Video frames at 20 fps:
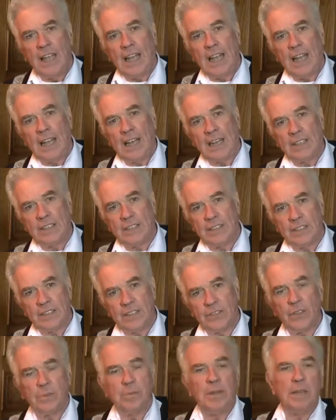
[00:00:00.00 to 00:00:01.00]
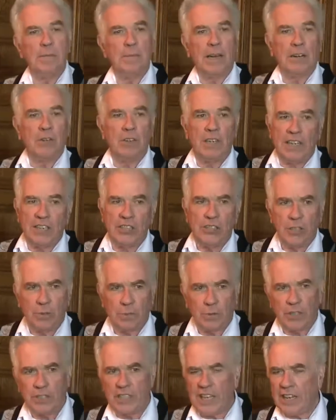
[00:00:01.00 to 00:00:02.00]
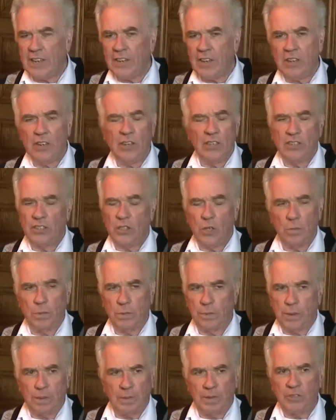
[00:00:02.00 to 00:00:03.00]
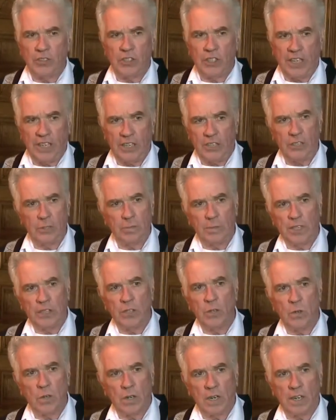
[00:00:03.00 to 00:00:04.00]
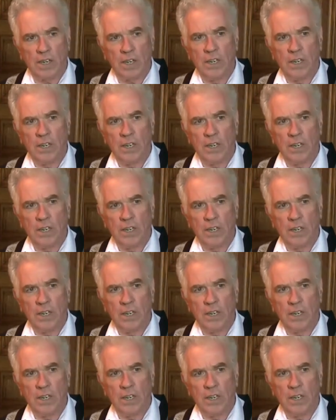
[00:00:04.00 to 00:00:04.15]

And for me, my relationship, those homeless people have changed me totally.